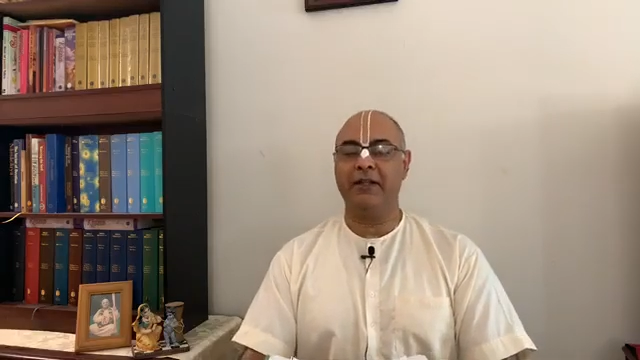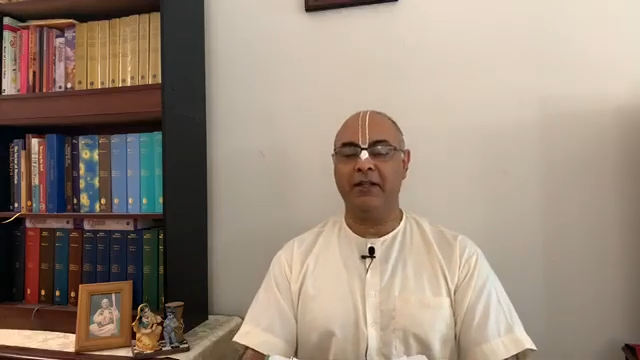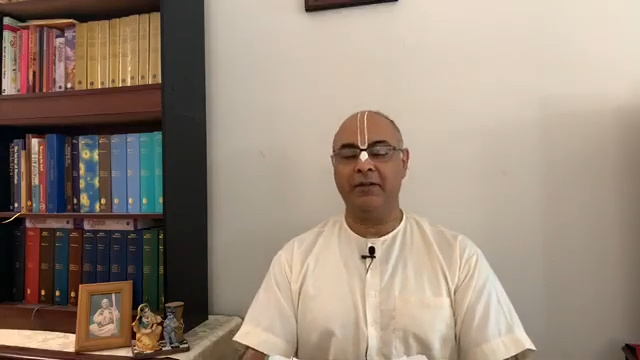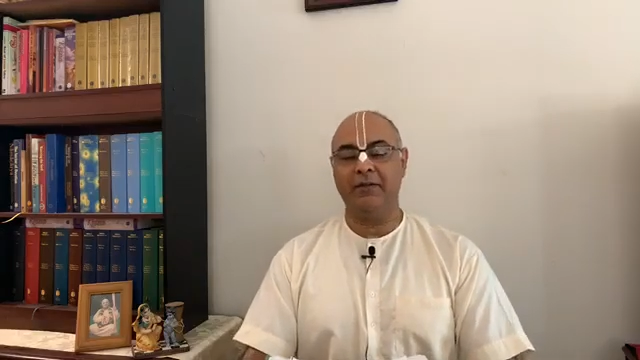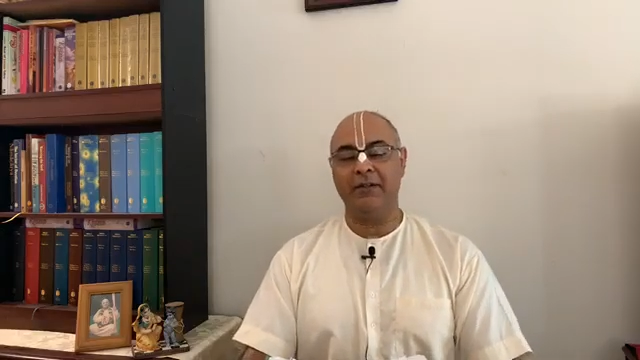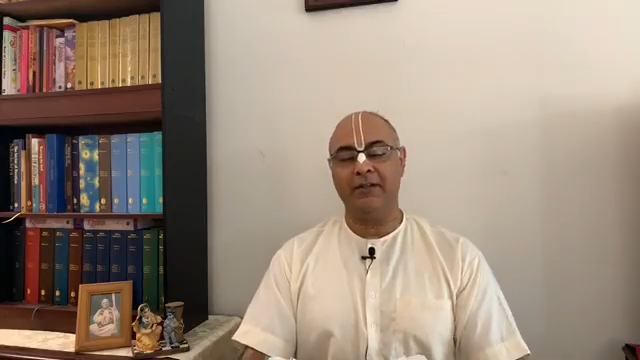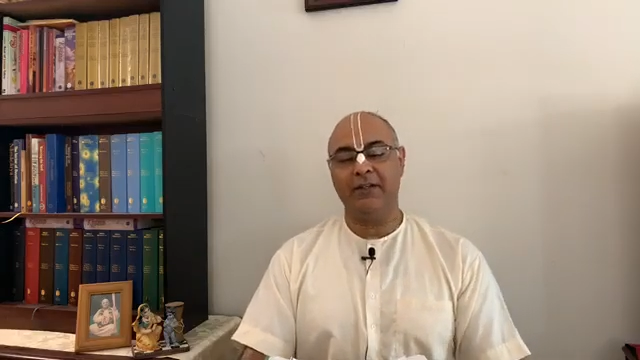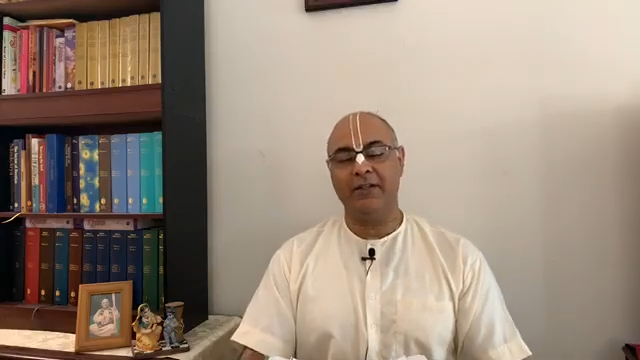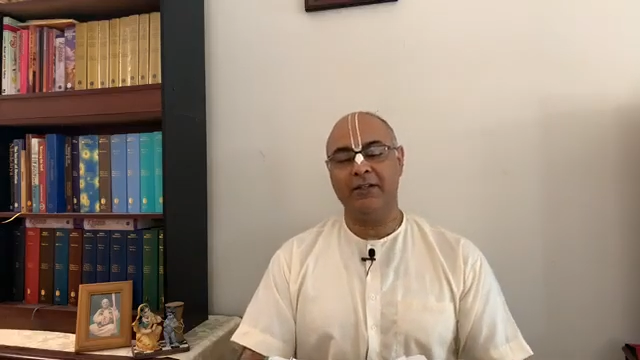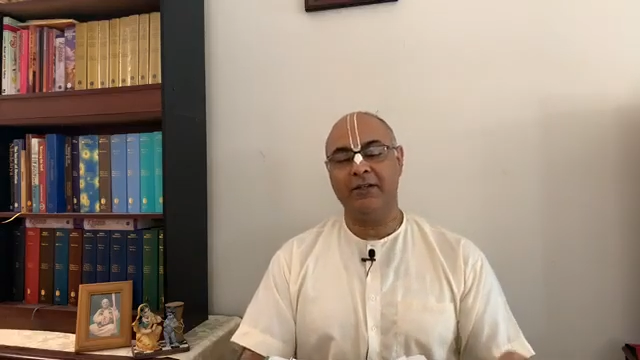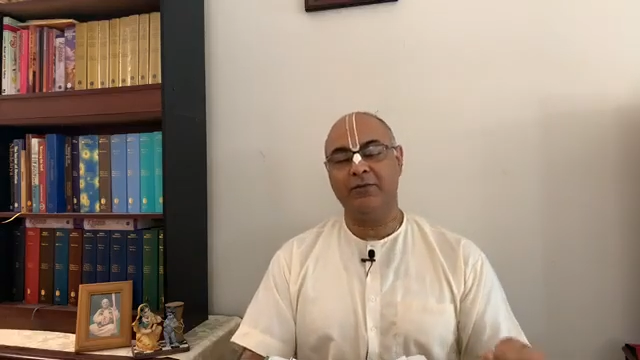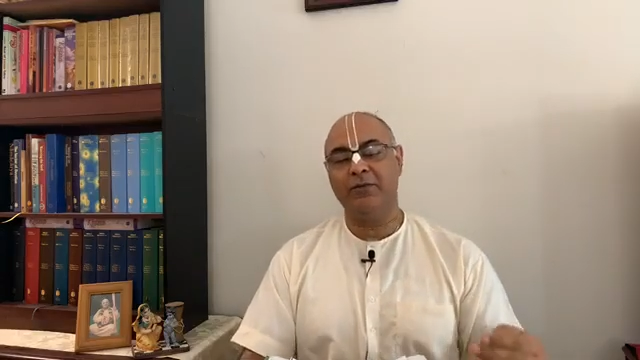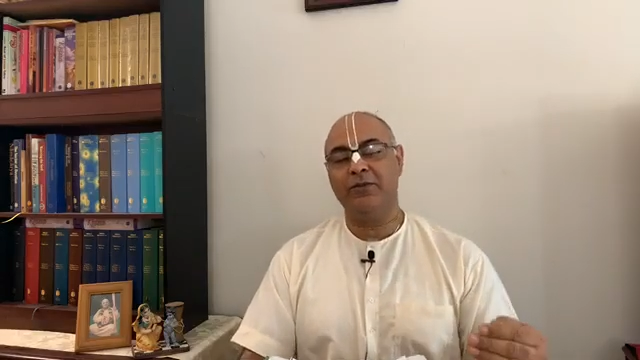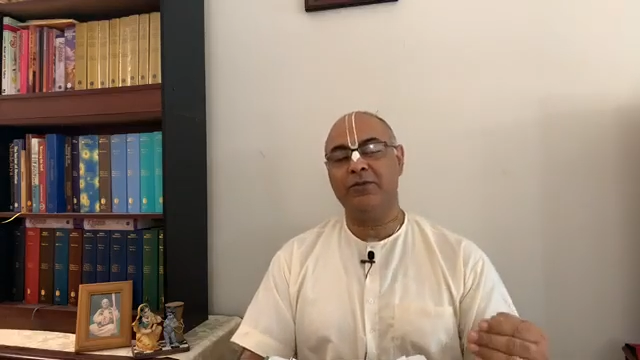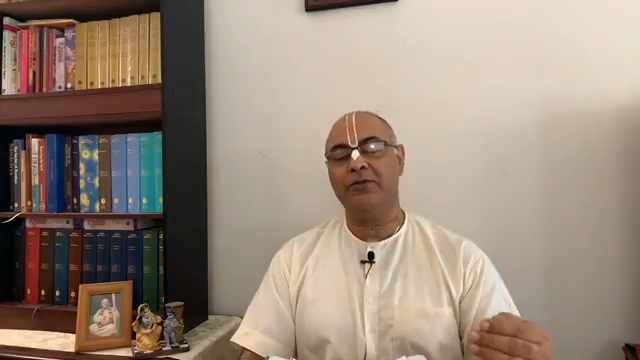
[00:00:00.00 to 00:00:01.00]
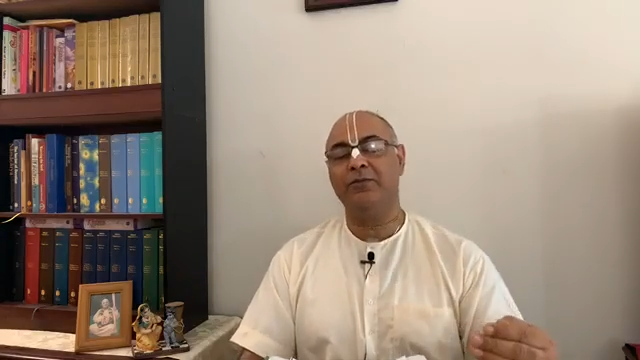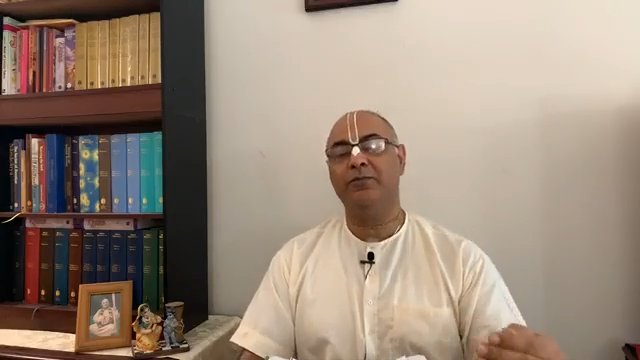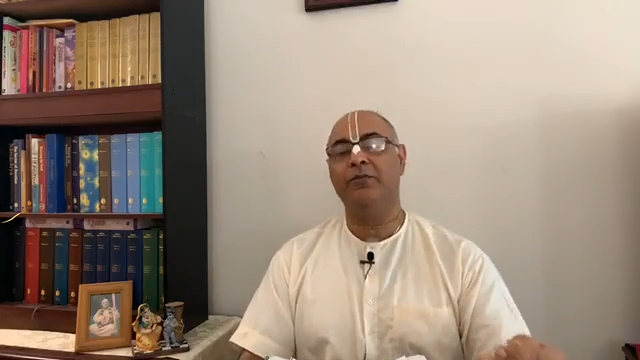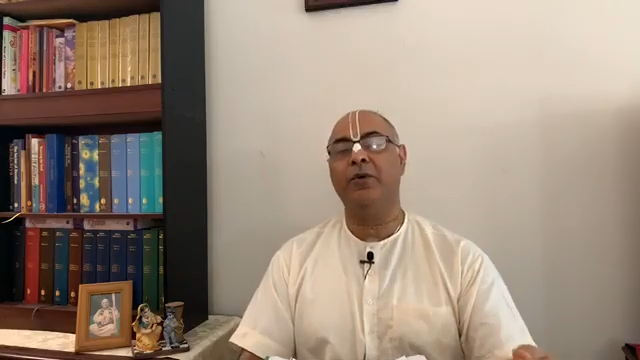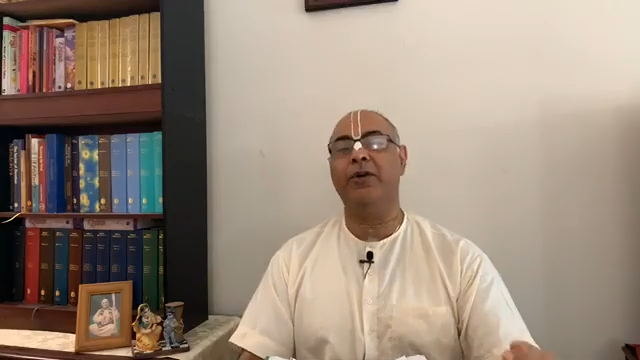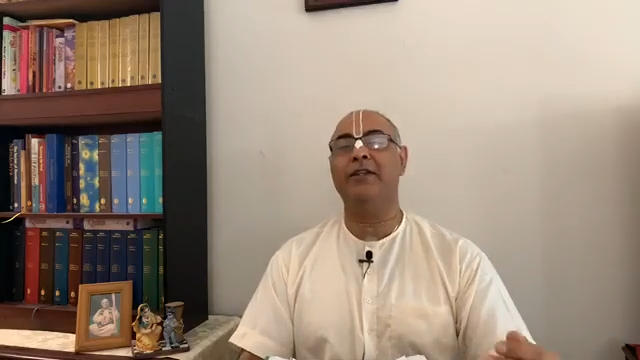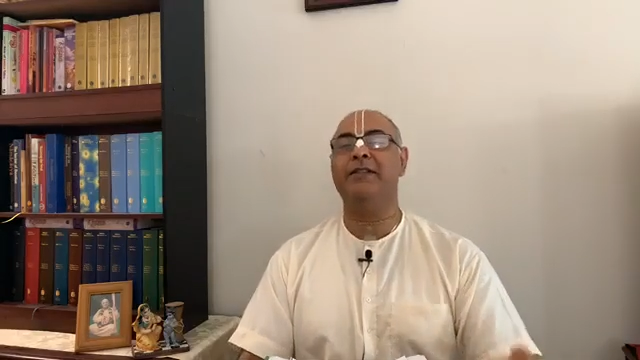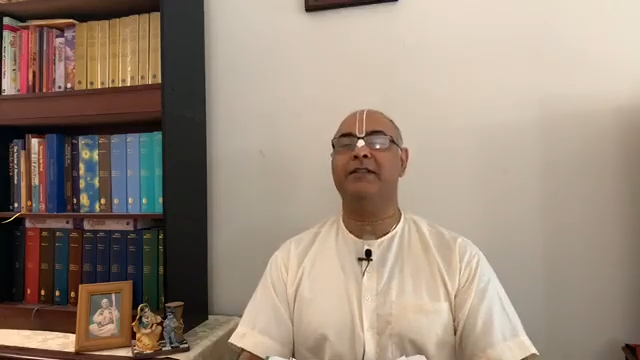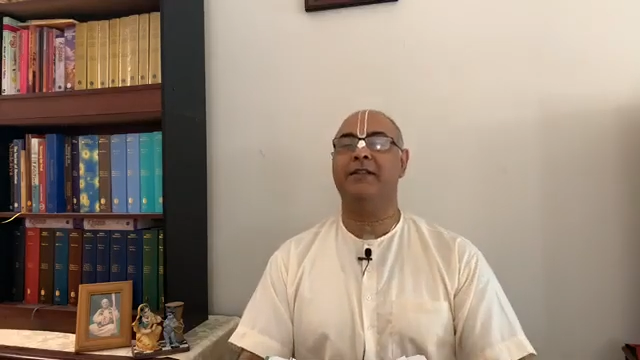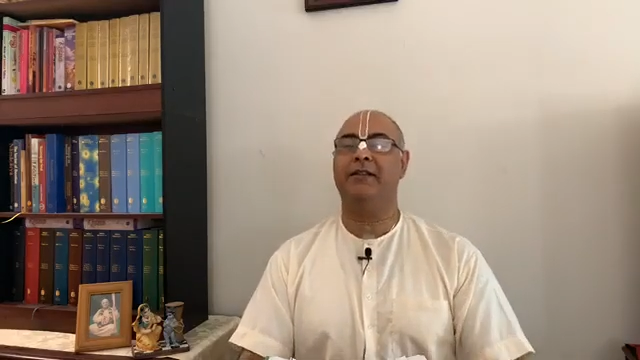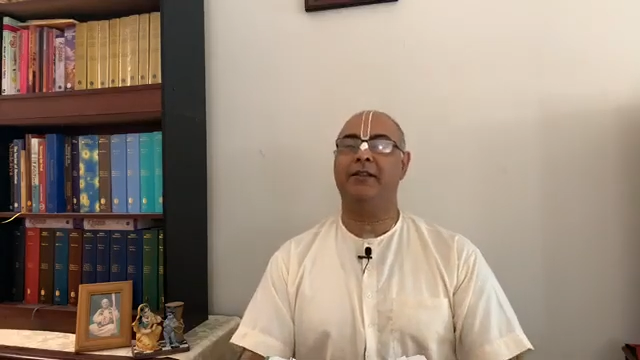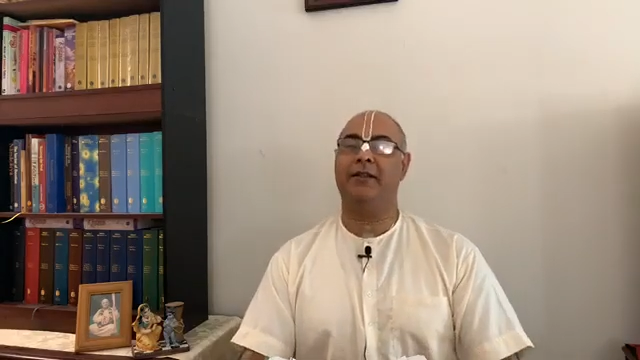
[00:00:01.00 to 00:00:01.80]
her intention was to poison